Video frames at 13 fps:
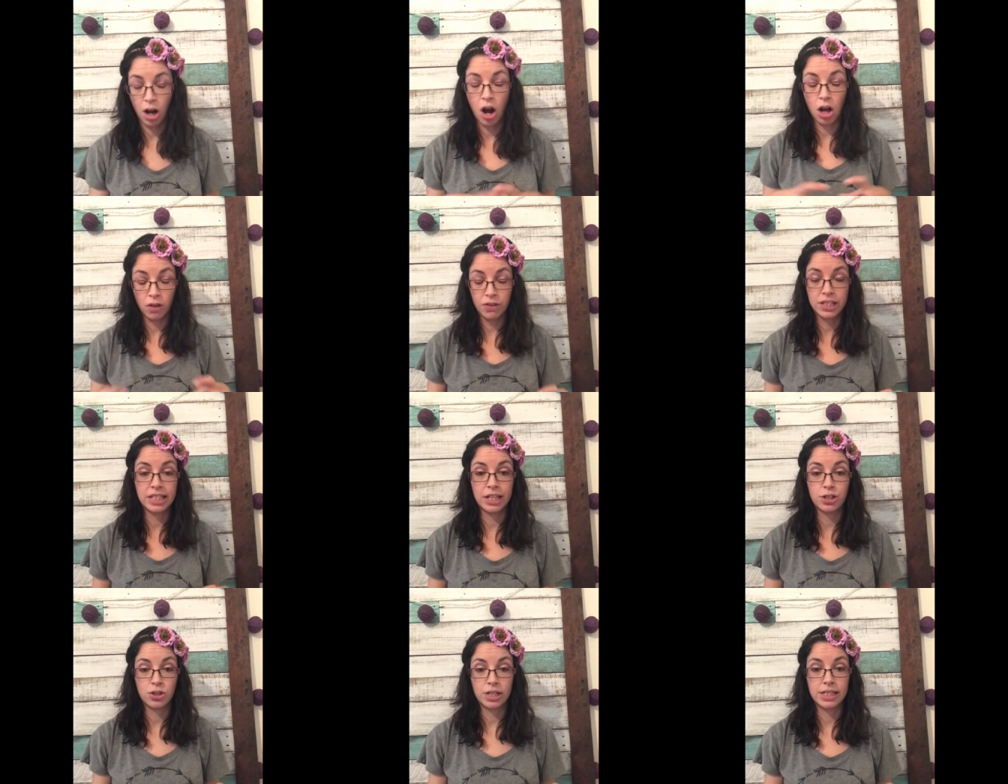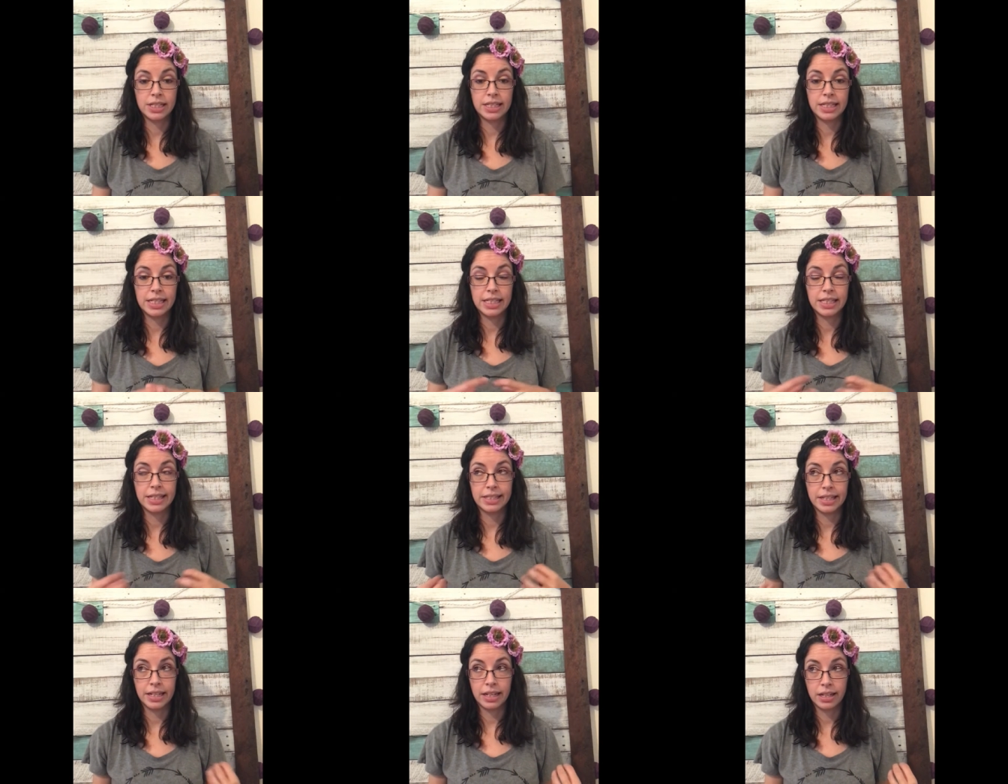all of the scent trends this
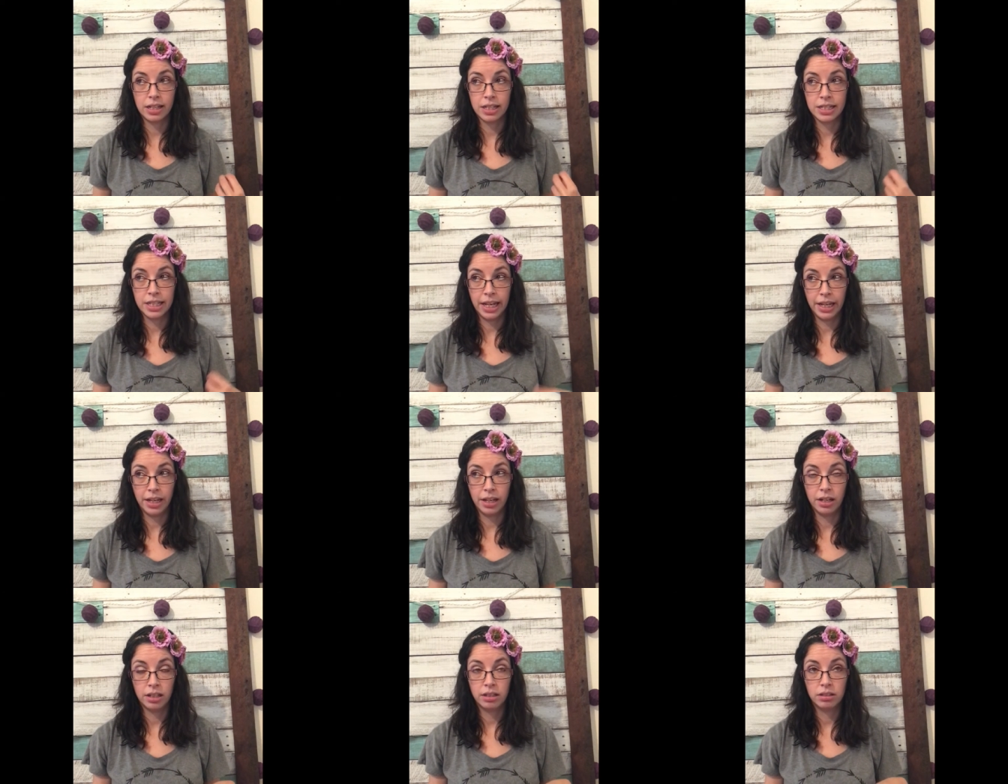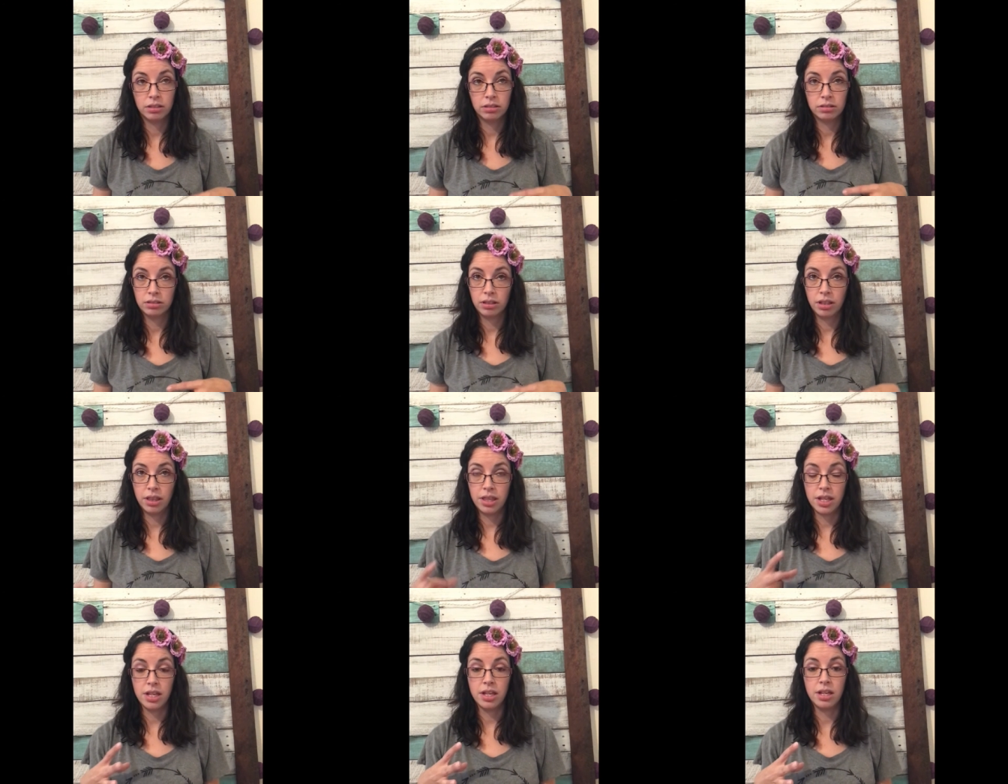season contain
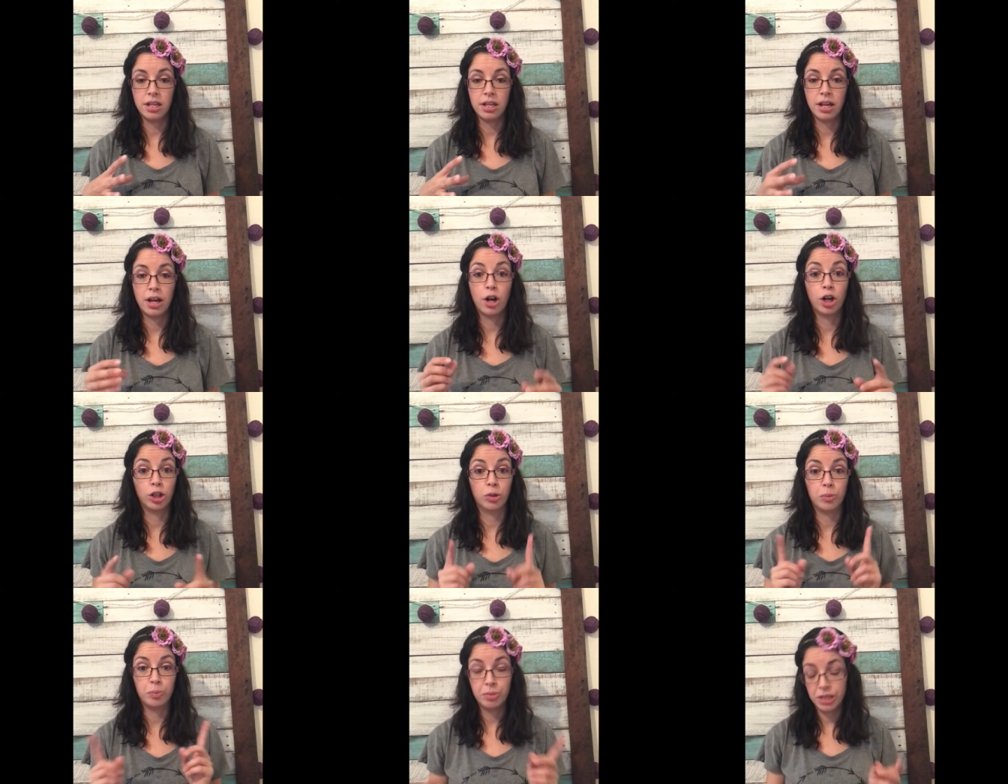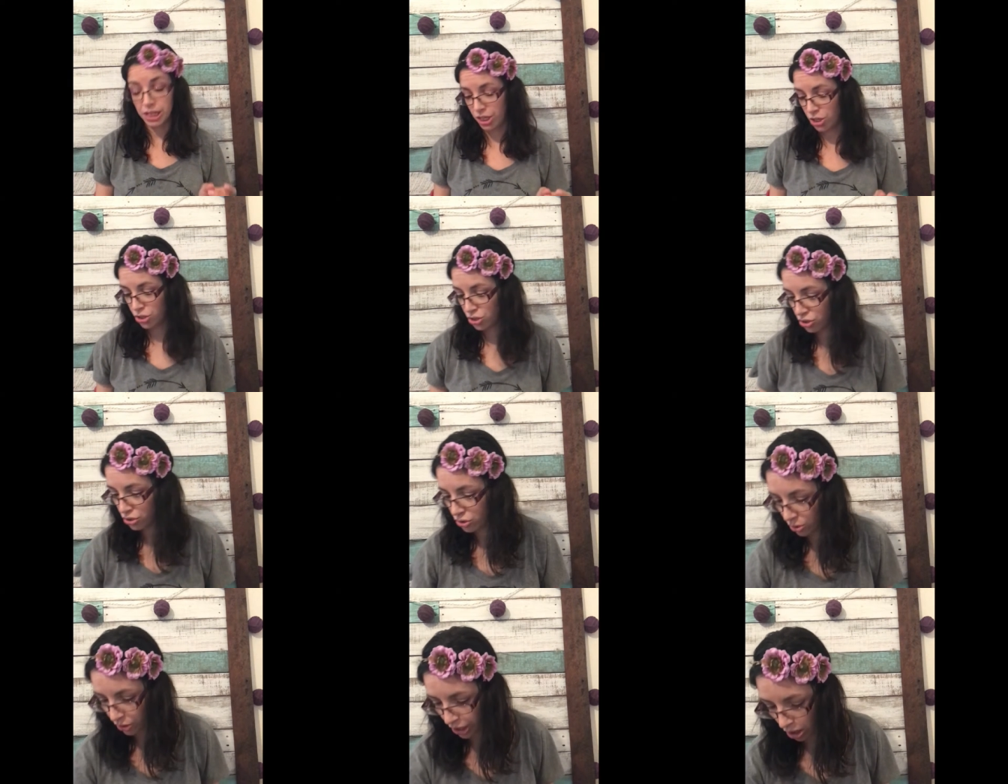the heirloom peach,
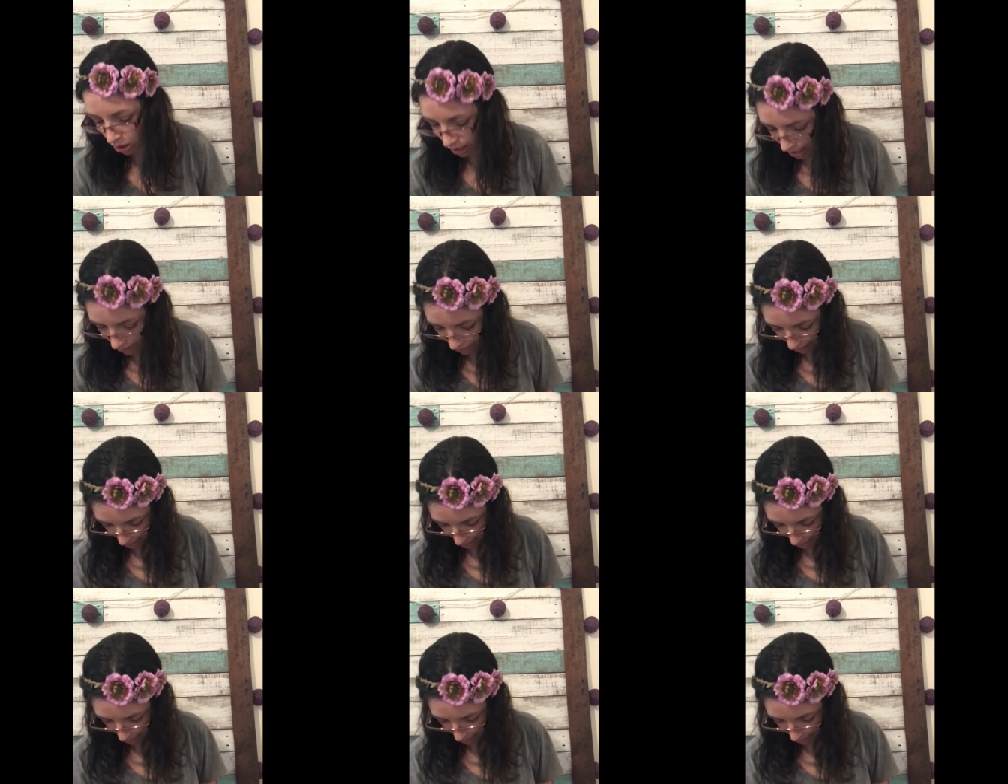so they all have